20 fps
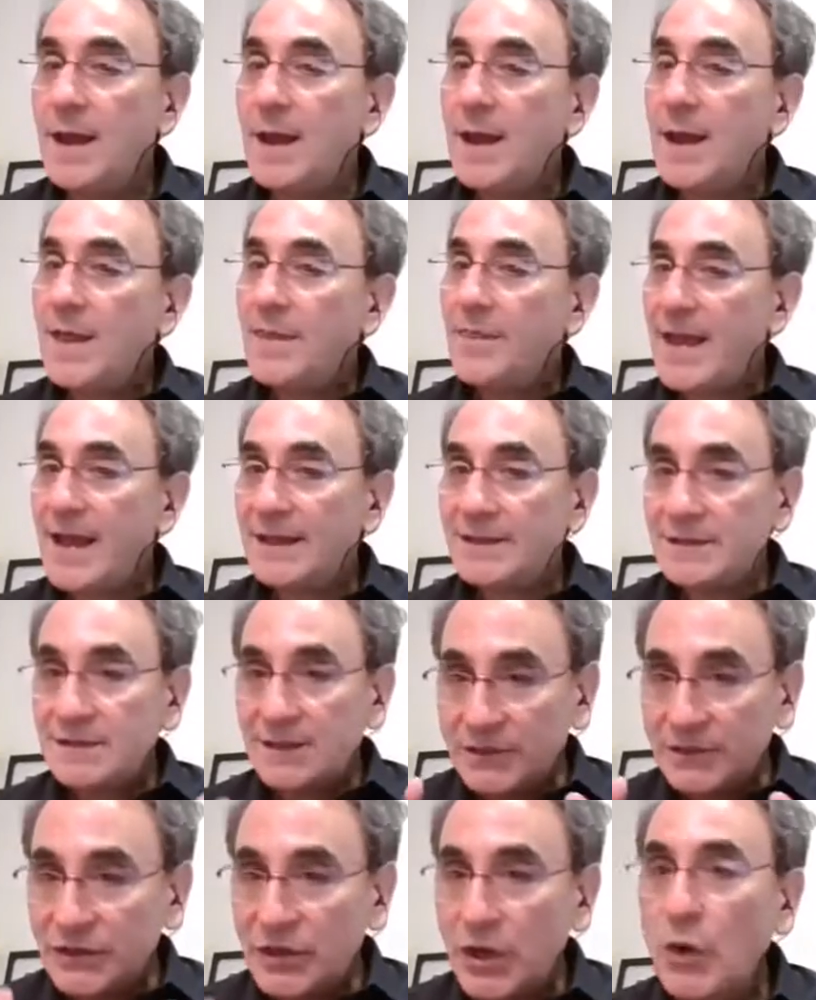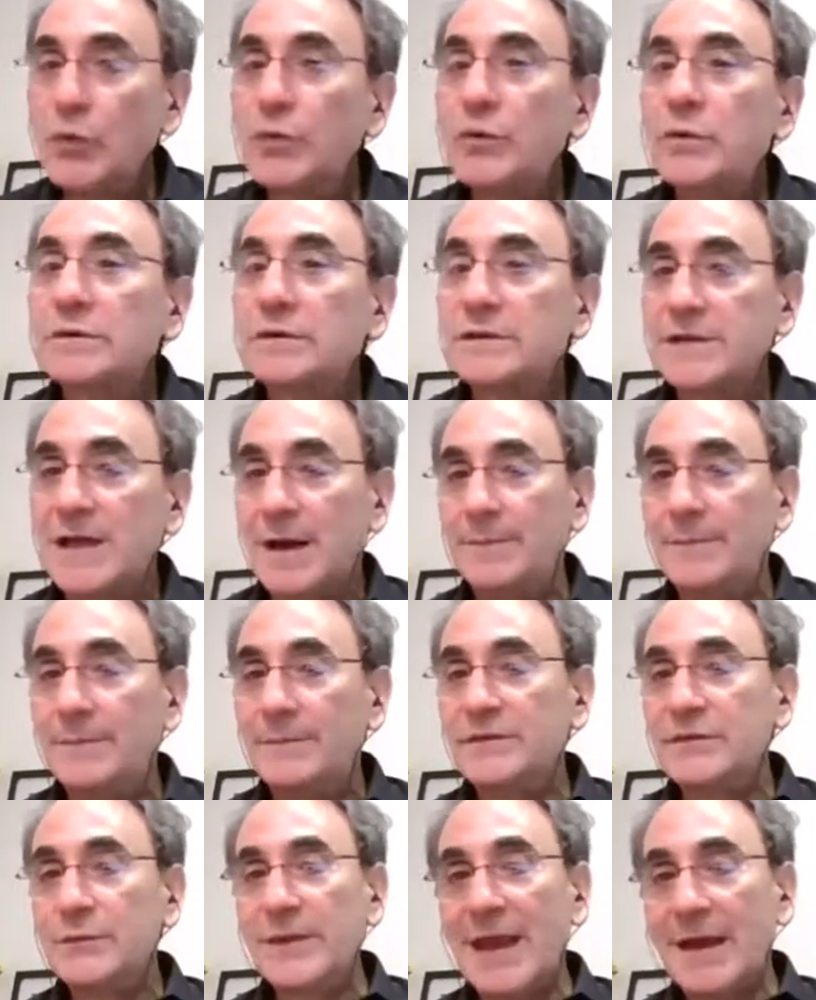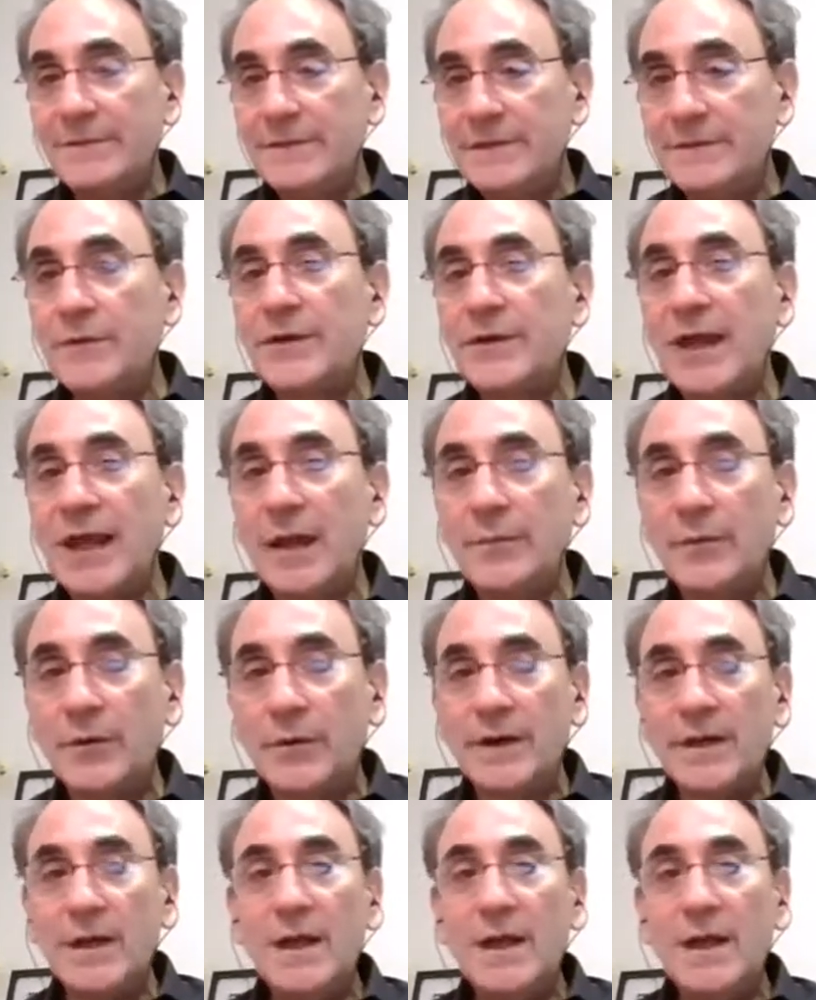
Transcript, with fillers: That's the total sum. So we have the vocabulary,